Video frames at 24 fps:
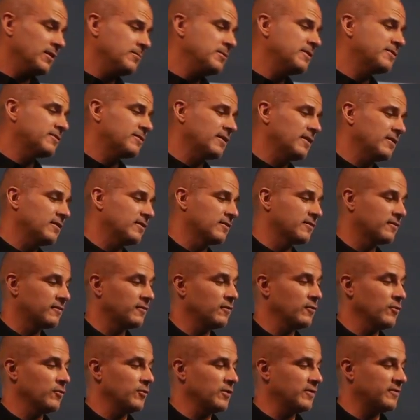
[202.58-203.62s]
let me say this
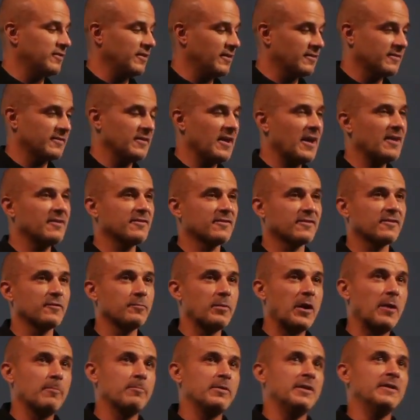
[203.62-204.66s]
too it's, it's not just
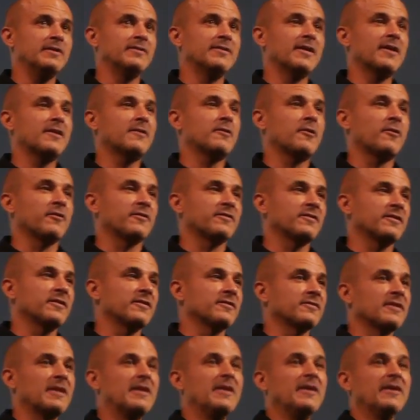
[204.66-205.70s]
about being dead in our
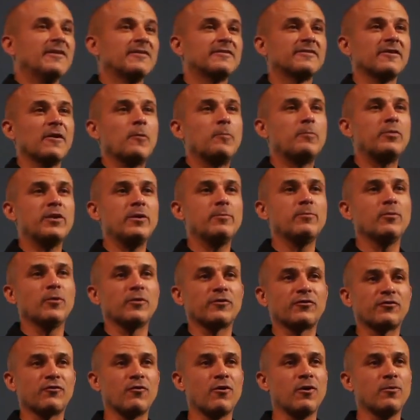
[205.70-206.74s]
sins. Some people
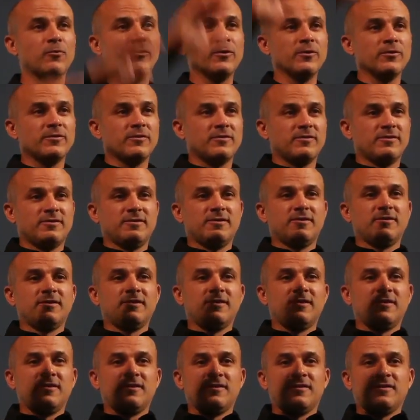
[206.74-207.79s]
are strong willed,
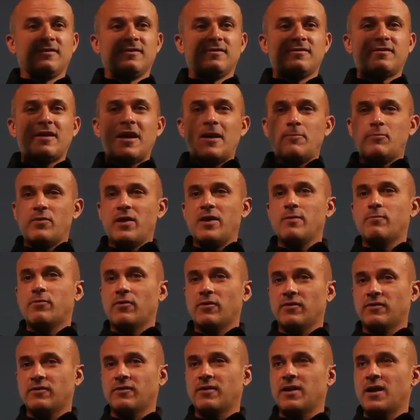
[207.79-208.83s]
type A
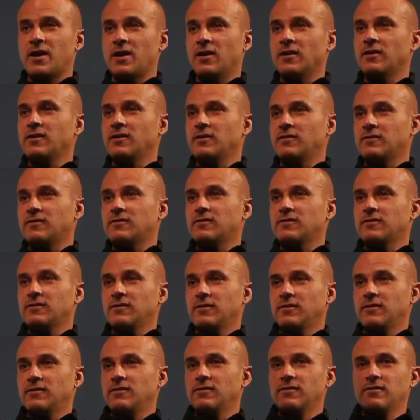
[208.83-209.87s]
personalities.
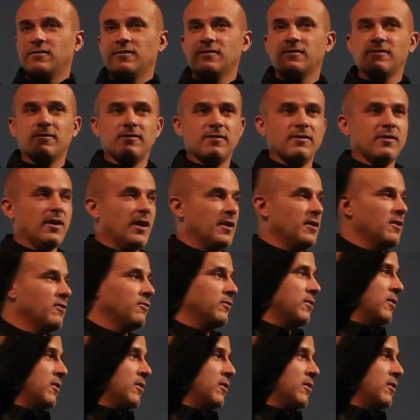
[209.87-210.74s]
I know